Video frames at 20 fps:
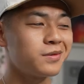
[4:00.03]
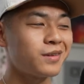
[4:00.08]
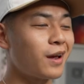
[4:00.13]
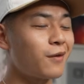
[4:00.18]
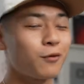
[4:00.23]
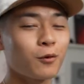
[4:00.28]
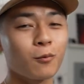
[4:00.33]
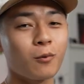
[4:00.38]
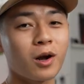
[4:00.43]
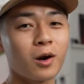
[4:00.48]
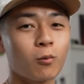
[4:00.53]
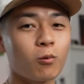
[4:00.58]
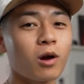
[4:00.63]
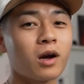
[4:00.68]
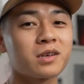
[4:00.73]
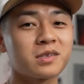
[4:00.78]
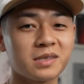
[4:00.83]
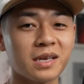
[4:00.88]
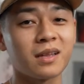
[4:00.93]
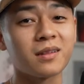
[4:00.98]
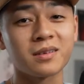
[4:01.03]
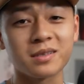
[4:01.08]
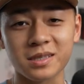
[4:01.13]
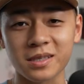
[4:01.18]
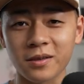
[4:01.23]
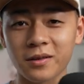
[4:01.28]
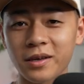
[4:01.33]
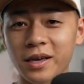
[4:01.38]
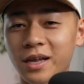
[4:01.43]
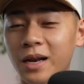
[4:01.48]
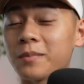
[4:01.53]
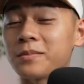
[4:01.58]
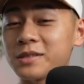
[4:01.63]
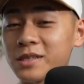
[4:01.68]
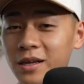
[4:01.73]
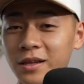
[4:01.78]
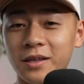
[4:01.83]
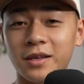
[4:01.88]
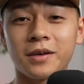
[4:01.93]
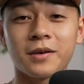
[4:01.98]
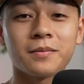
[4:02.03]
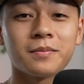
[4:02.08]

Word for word: never want to rock stainless steel again, I'm telling